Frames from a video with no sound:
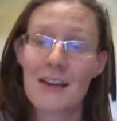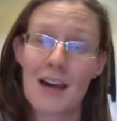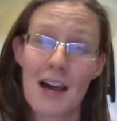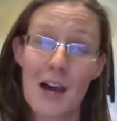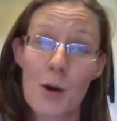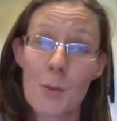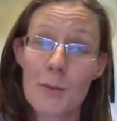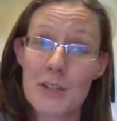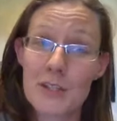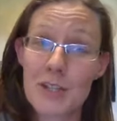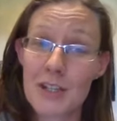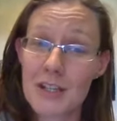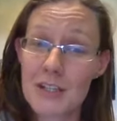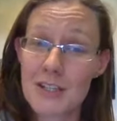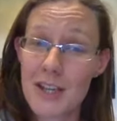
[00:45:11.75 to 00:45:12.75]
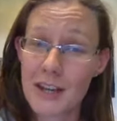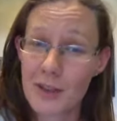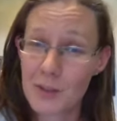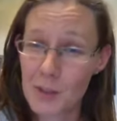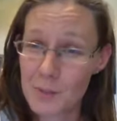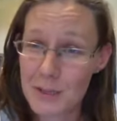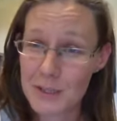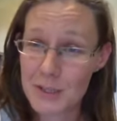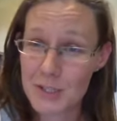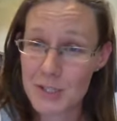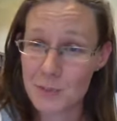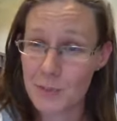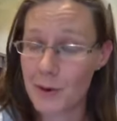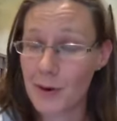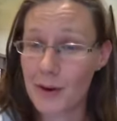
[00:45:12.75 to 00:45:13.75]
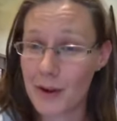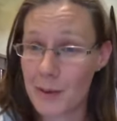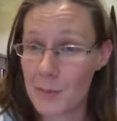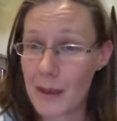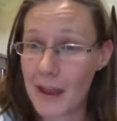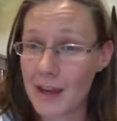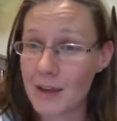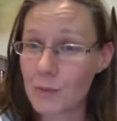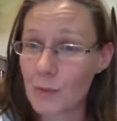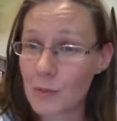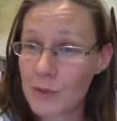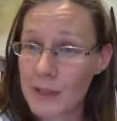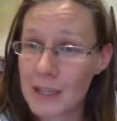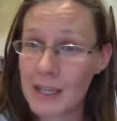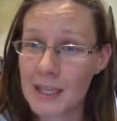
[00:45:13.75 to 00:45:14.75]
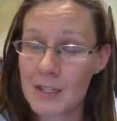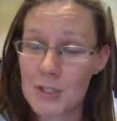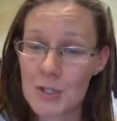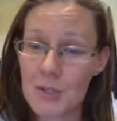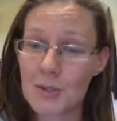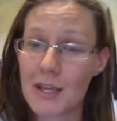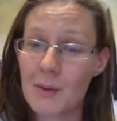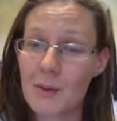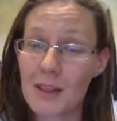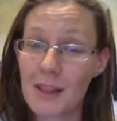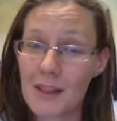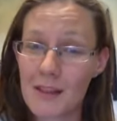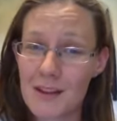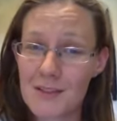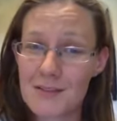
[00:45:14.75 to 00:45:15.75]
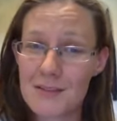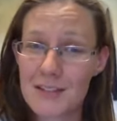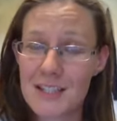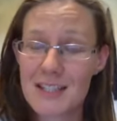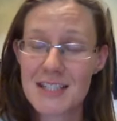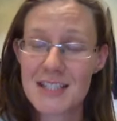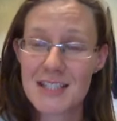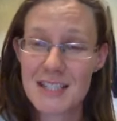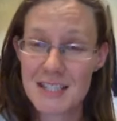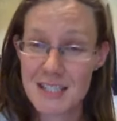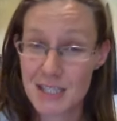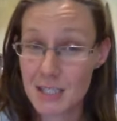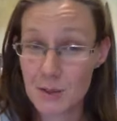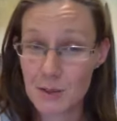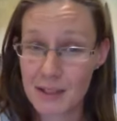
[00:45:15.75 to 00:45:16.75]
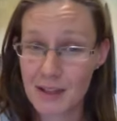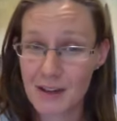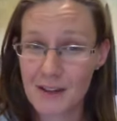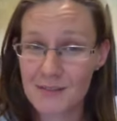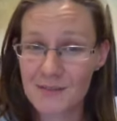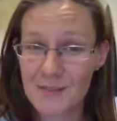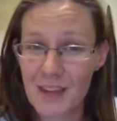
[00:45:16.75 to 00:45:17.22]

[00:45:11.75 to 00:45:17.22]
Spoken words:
I hope that you're going to check out the mentorship program. And it really and truly, I would love to see you in there.